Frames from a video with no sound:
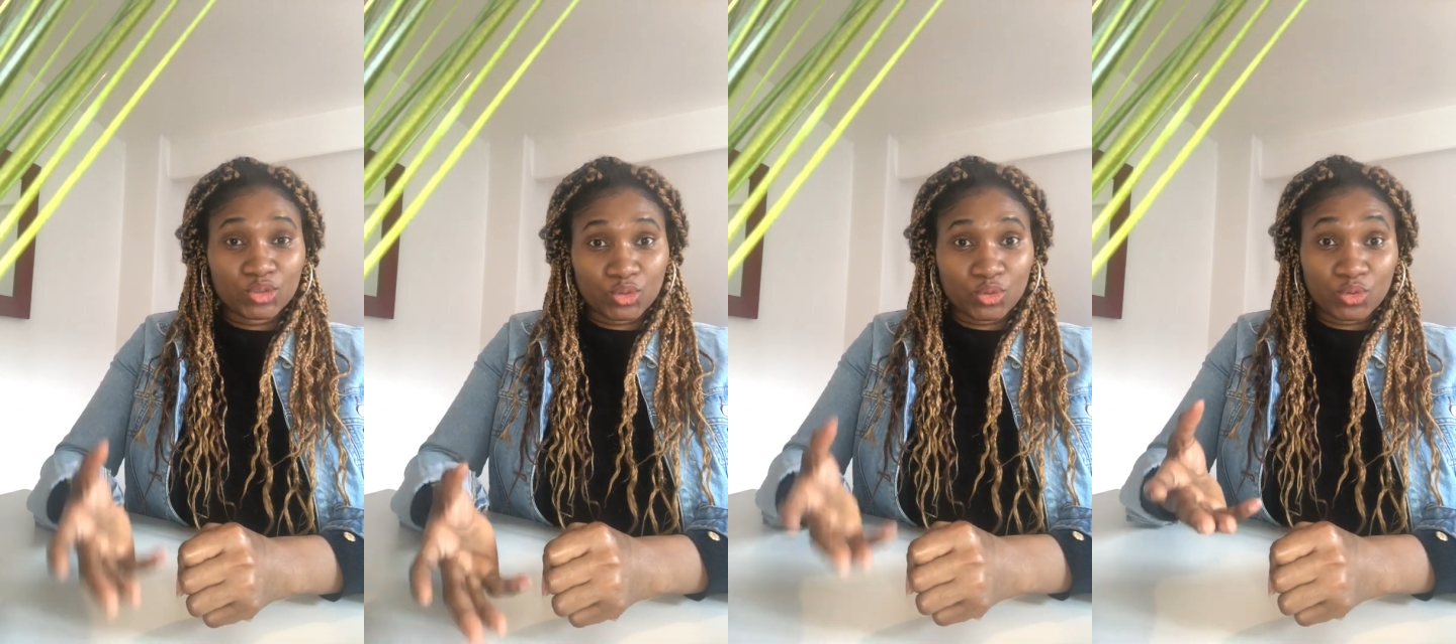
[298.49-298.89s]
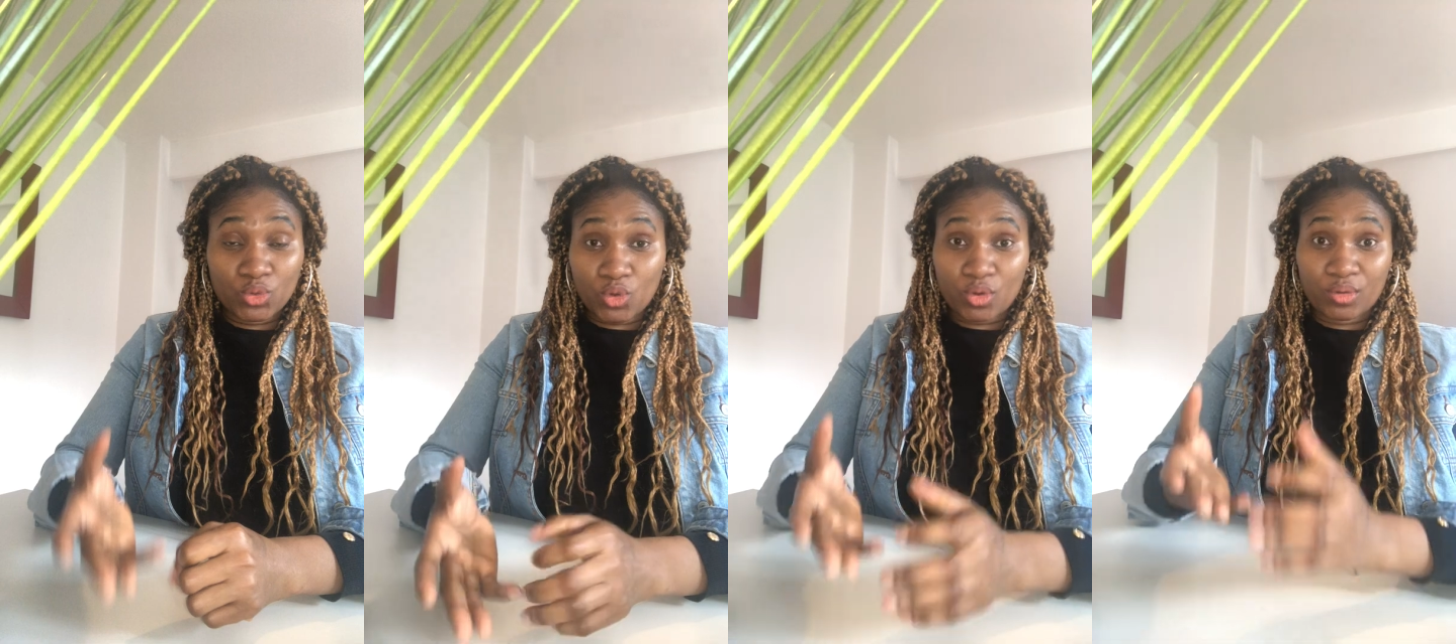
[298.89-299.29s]
to
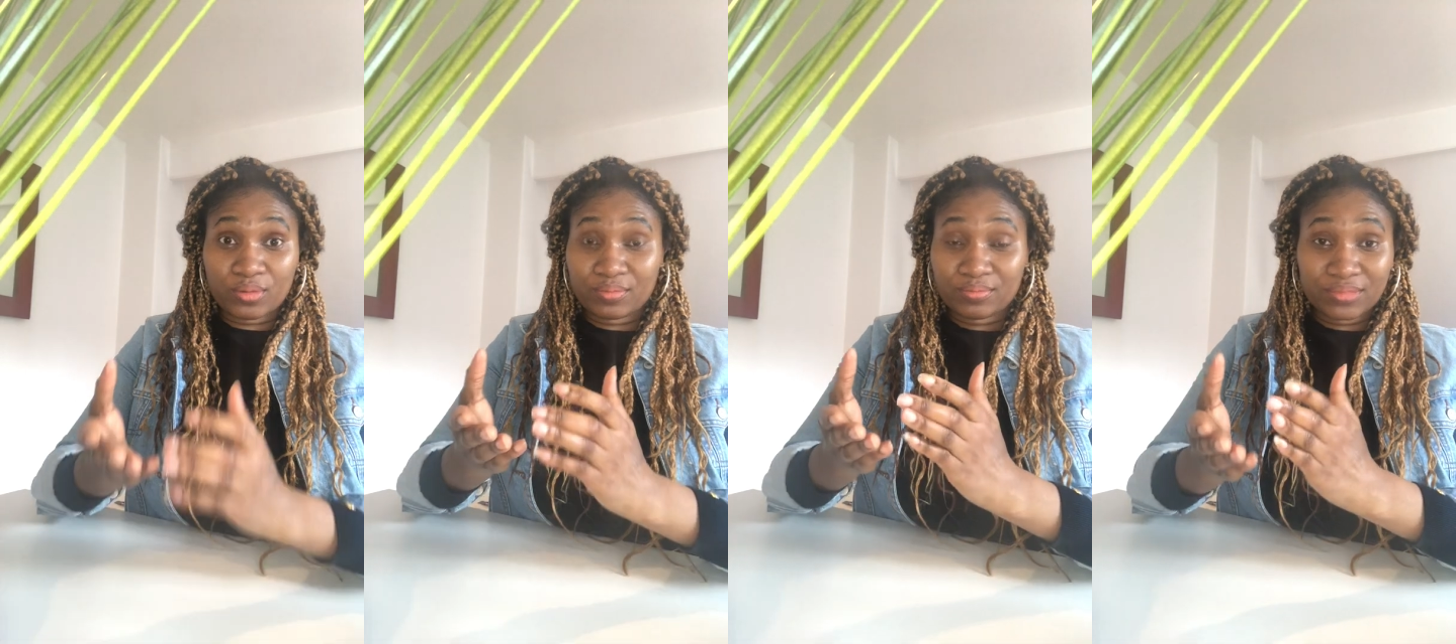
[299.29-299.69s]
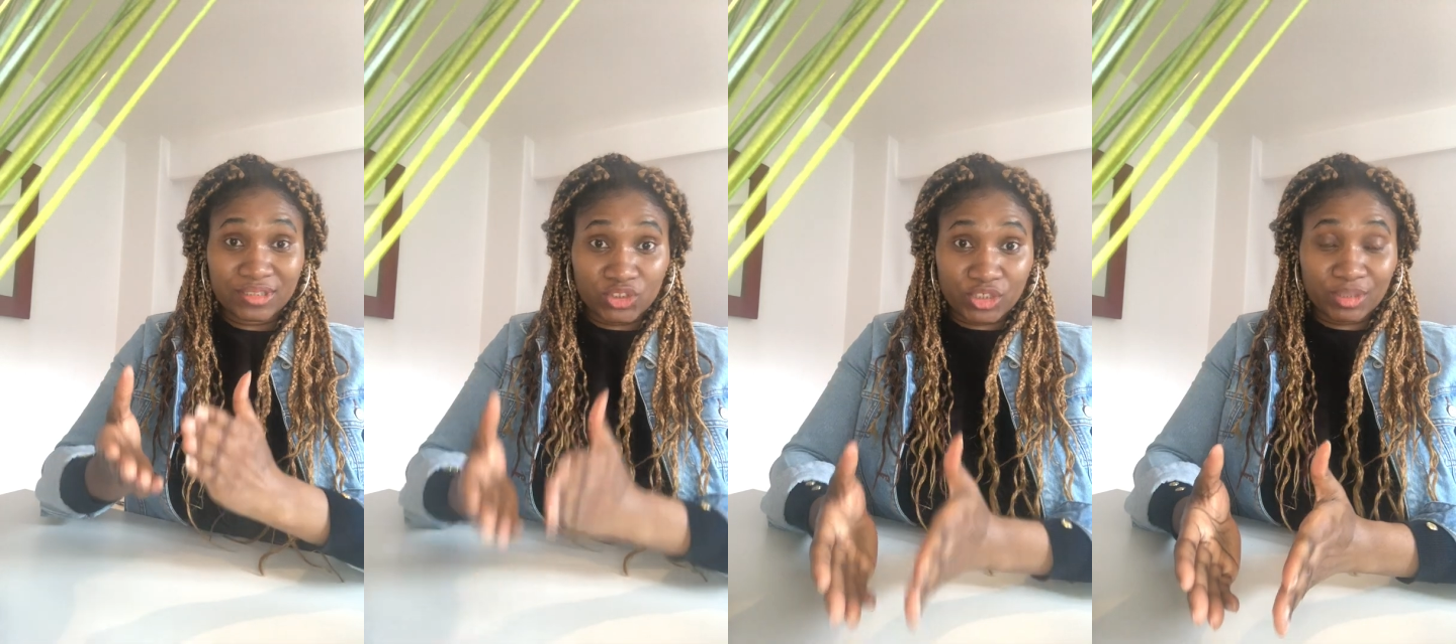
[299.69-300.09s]
your
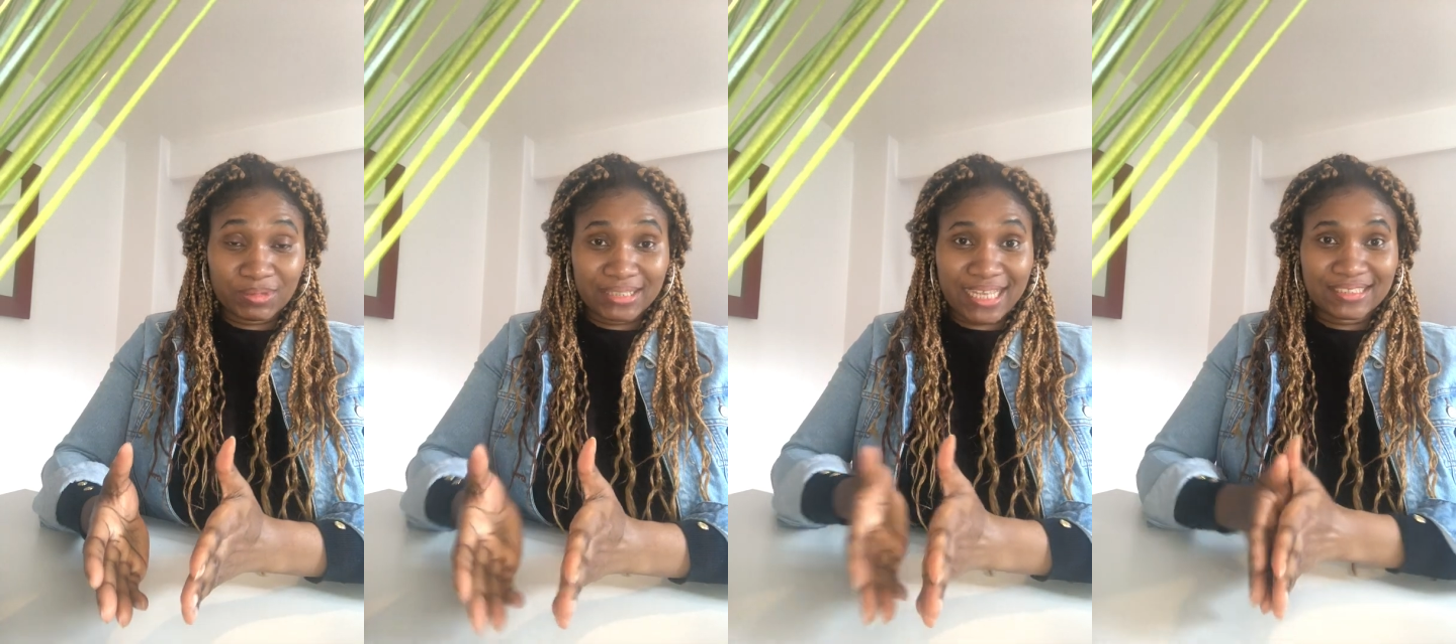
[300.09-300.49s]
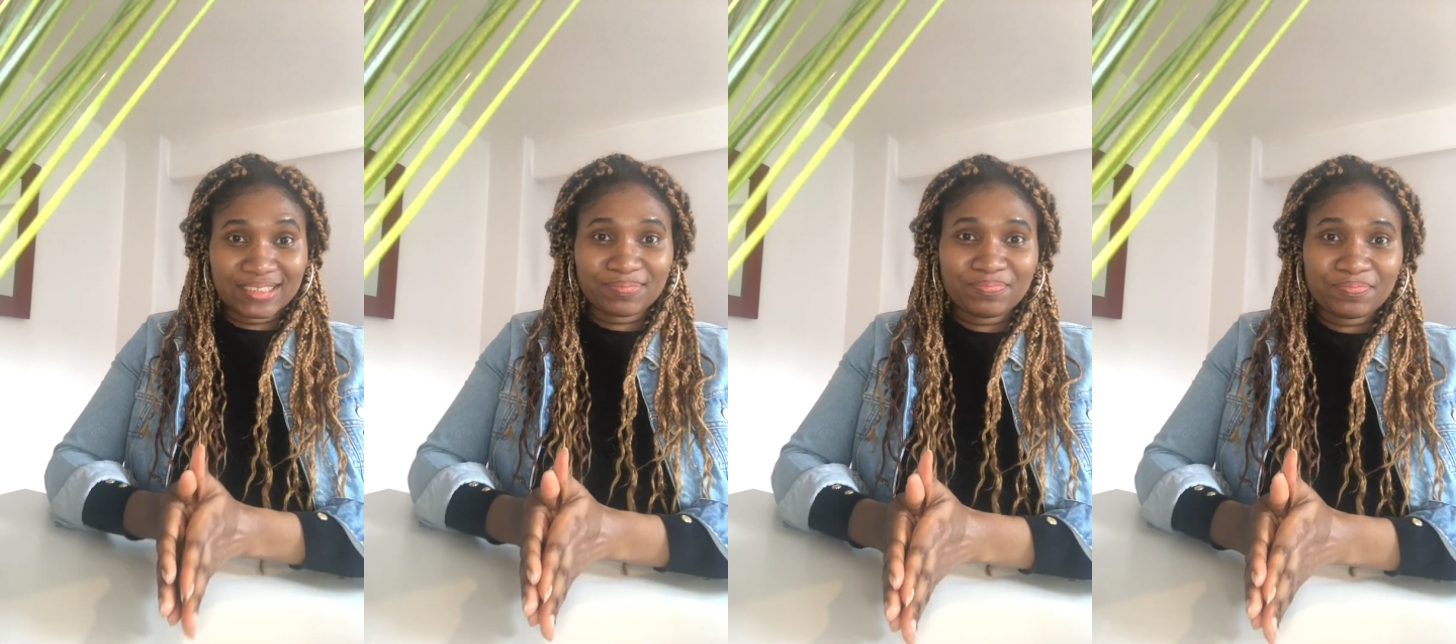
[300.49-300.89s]
circumstance.